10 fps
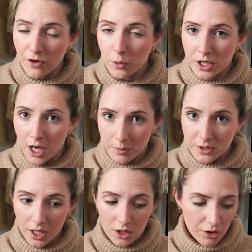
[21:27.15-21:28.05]
I want to
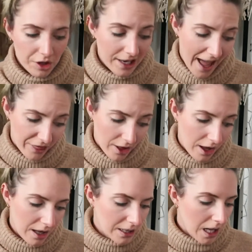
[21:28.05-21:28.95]
upcycle the
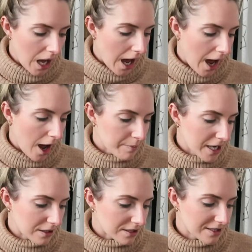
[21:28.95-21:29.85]
leather
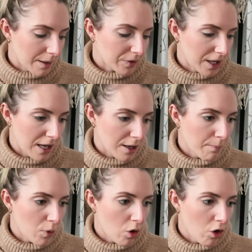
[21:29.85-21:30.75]
into something
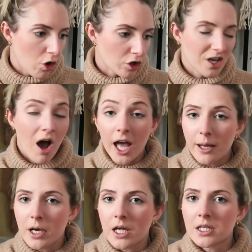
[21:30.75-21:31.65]
more
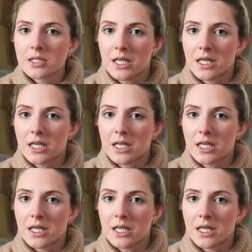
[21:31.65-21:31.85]
timeless,